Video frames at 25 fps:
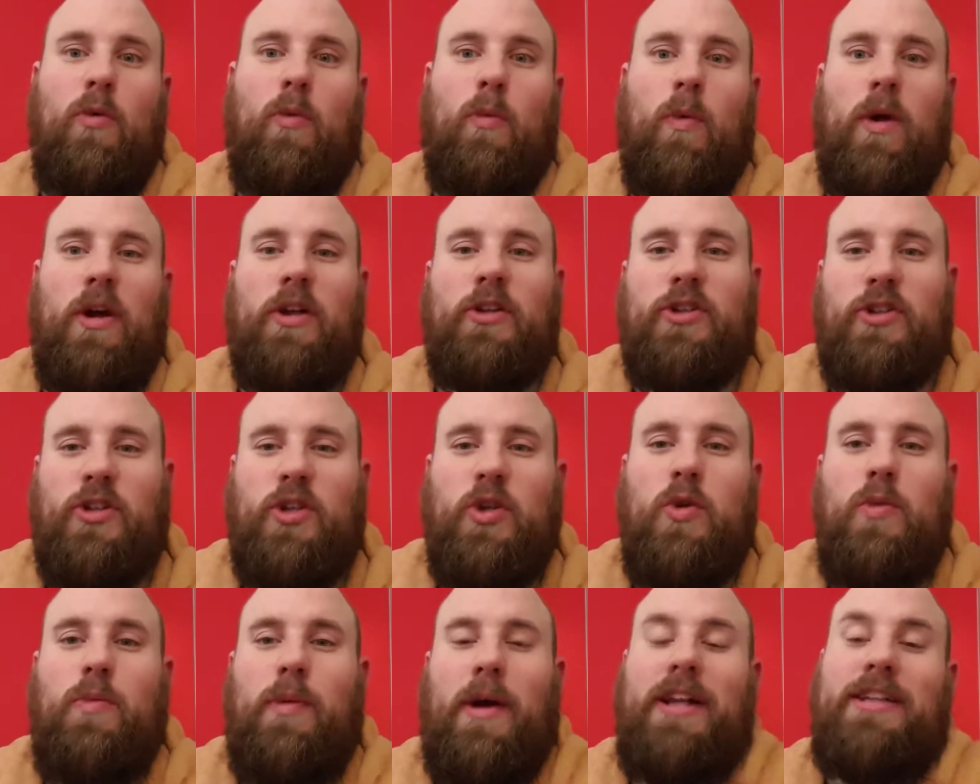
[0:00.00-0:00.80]
Once
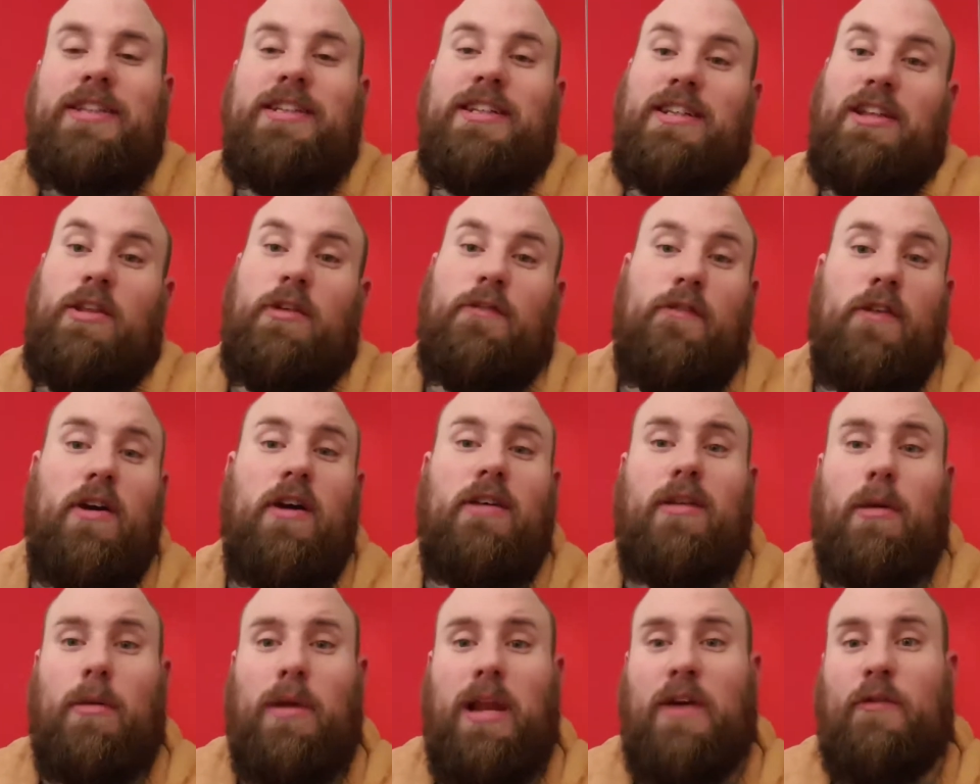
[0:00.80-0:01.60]
you basically, the
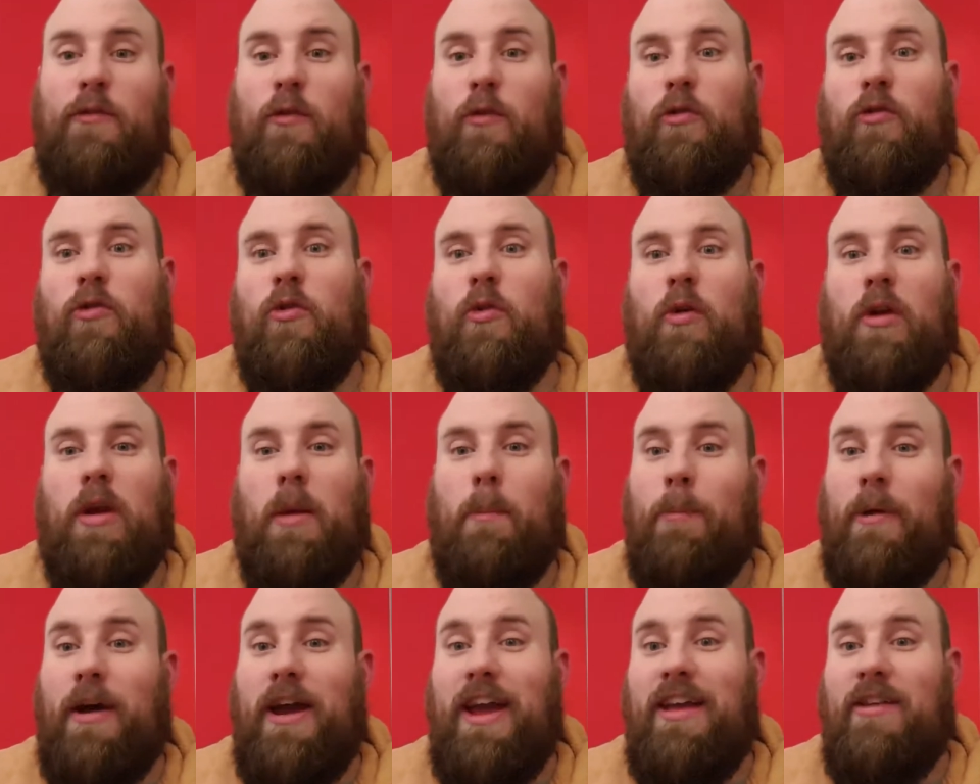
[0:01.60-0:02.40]
first couple of levels, you're on a
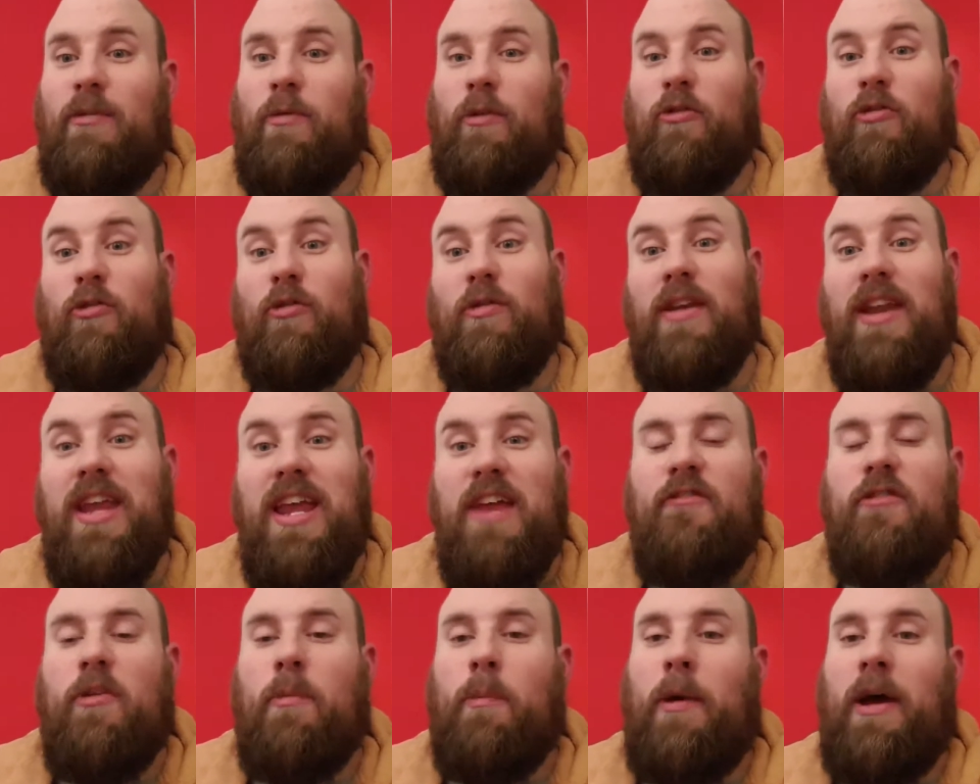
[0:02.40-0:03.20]
base. Once you
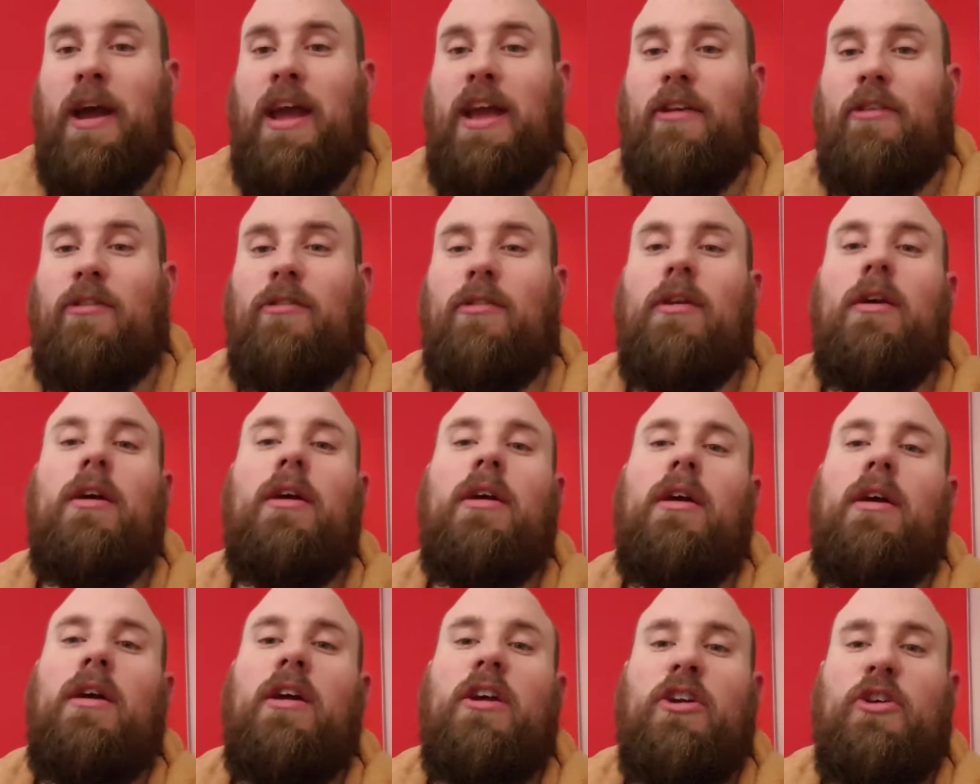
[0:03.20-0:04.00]
leave the base,
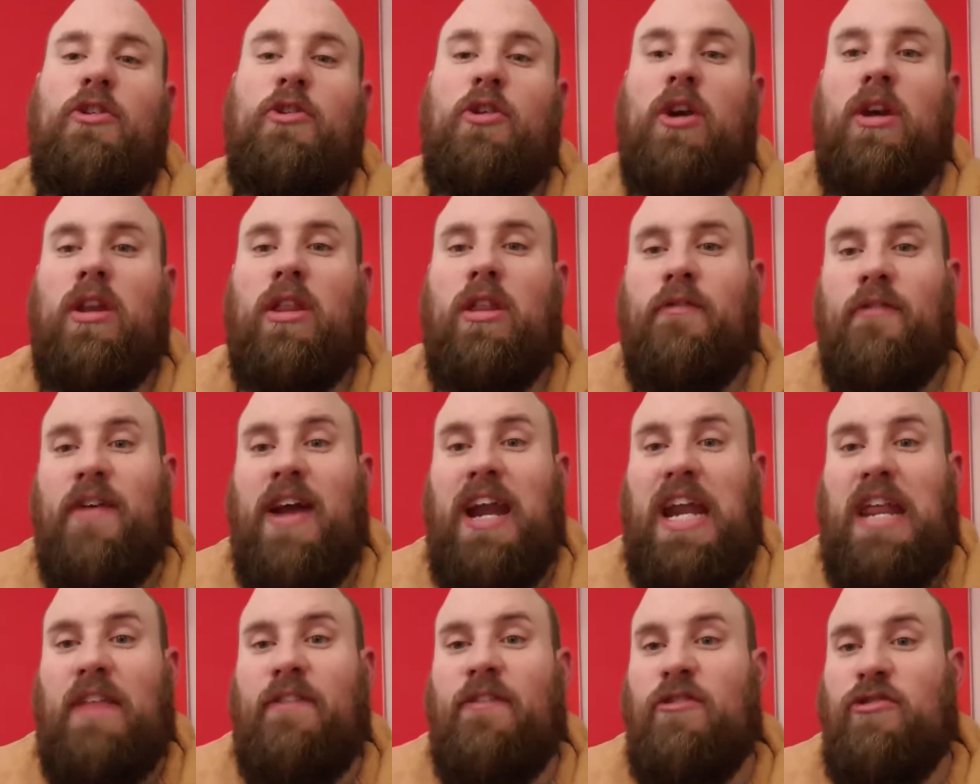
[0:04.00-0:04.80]
you go to the
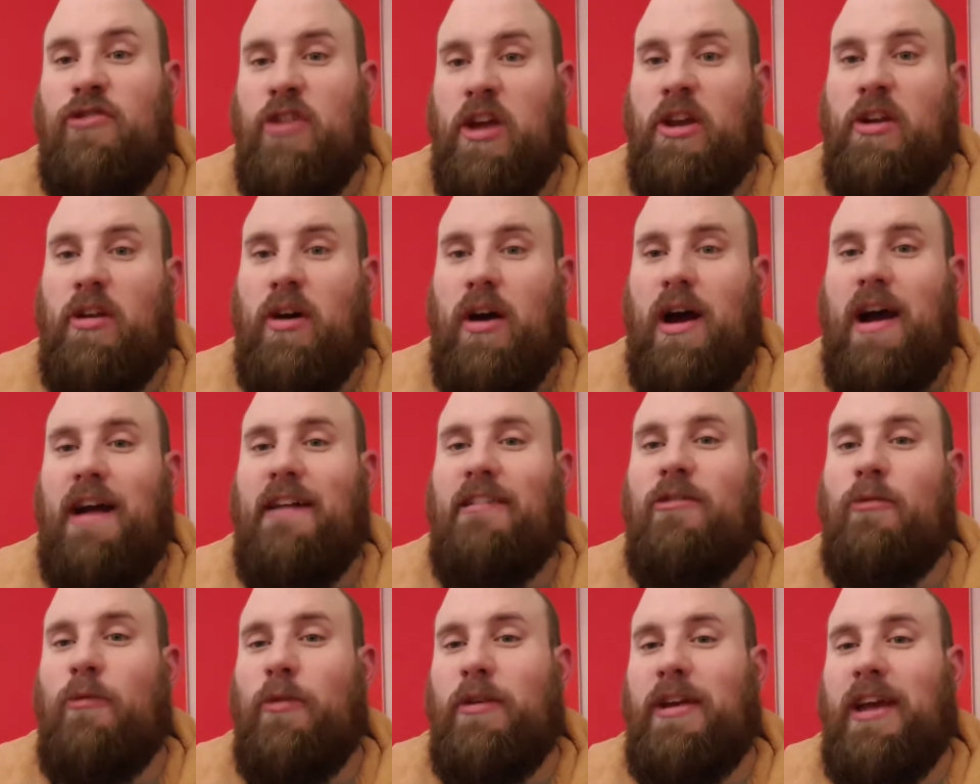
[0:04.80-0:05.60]
Valley of the Jedi
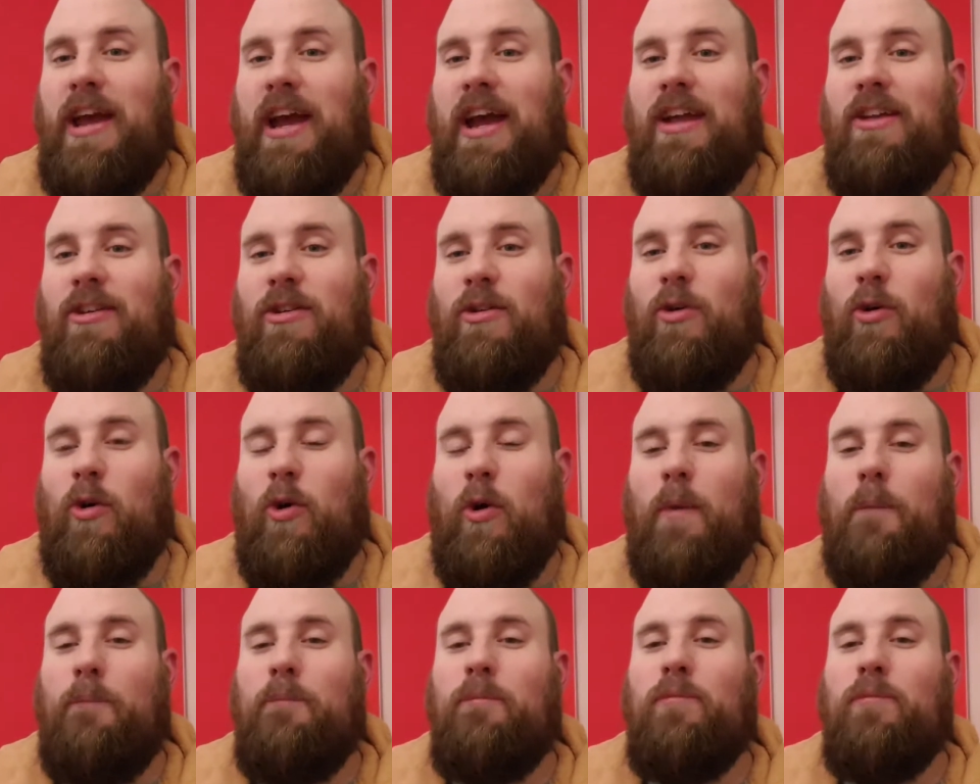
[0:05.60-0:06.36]
to regain your